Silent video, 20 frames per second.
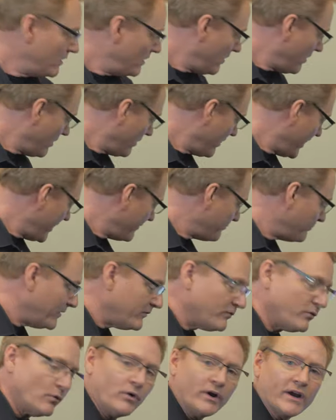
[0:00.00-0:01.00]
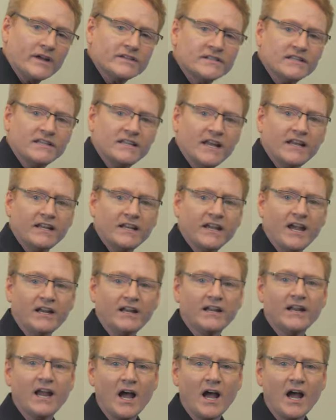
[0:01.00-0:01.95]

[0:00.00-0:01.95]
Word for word: Our FB4 has a dedicated